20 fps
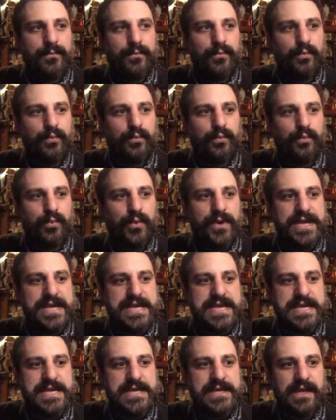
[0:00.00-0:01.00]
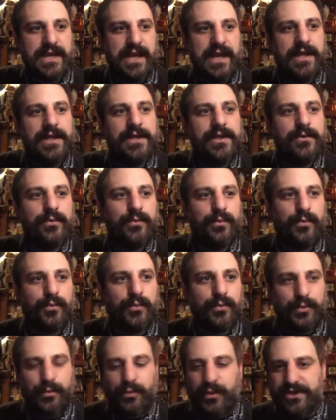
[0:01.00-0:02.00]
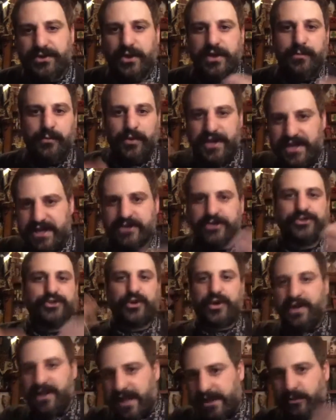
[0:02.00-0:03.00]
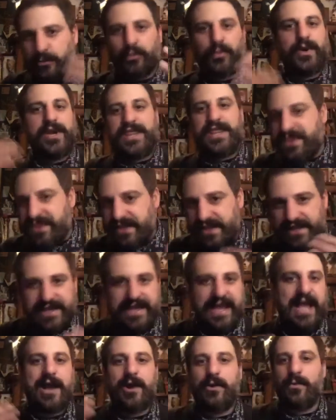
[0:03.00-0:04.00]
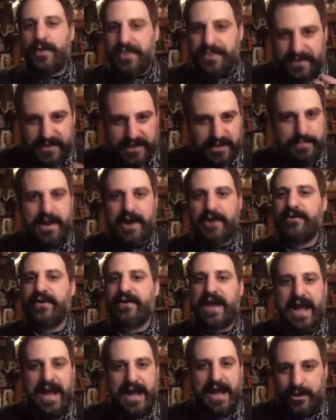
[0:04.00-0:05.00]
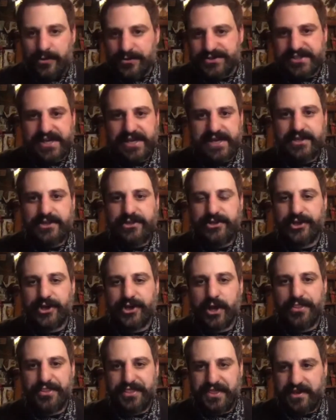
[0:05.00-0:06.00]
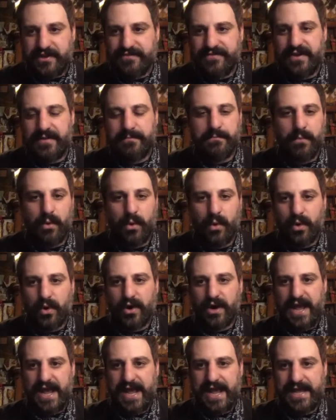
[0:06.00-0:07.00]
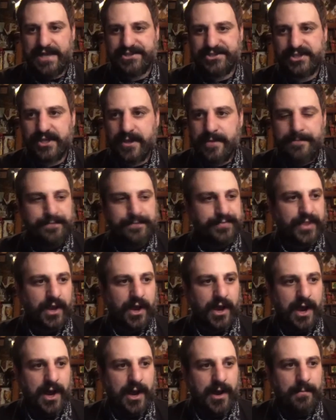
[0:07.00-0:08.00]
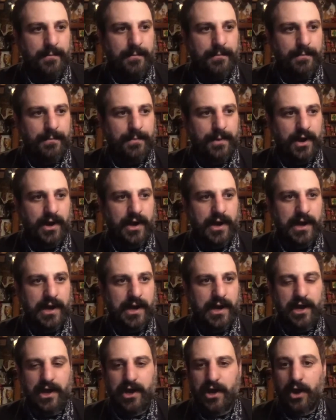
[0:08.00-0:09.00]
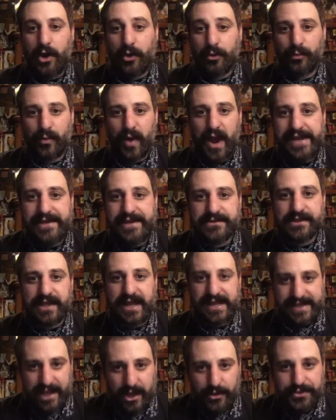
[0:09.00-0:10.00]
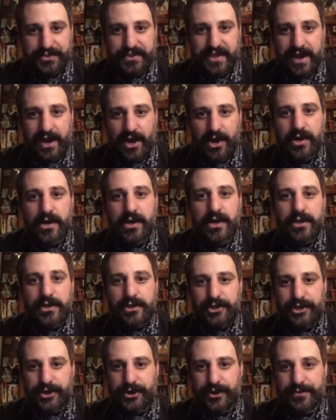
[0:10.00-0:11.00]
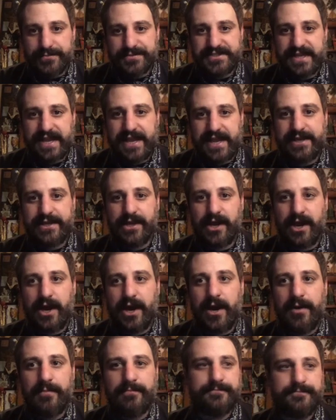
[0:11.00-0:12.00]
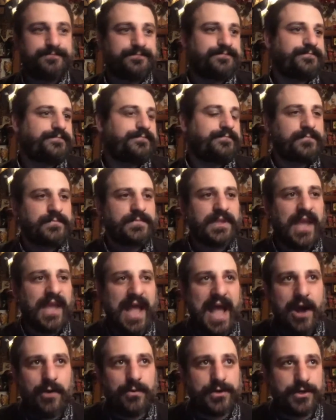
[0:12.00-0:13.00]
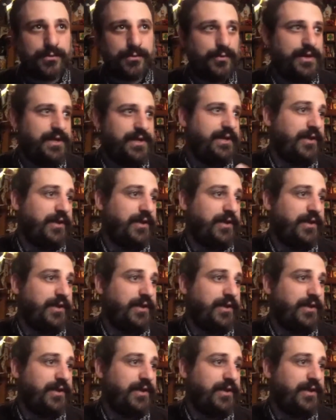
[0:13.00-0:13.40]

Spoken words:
we need to sort of like rethink how we think about housing. Think of it more as a right, like healthcare. You know what I'm saying? How can we